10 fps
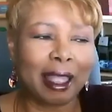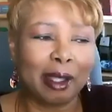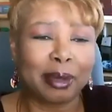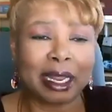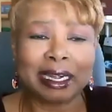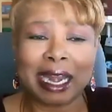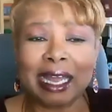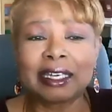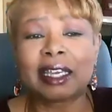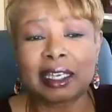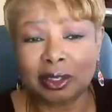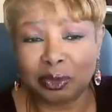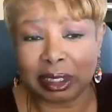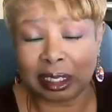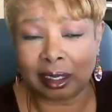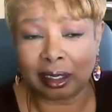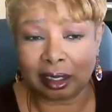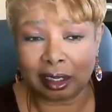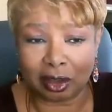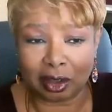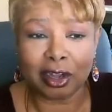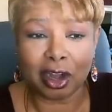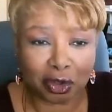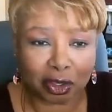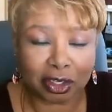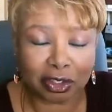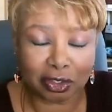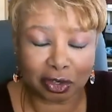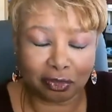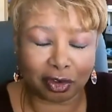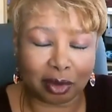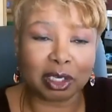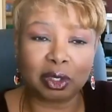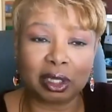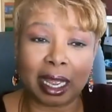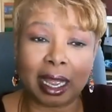But not just with the, you know, I know you're concerned very much with the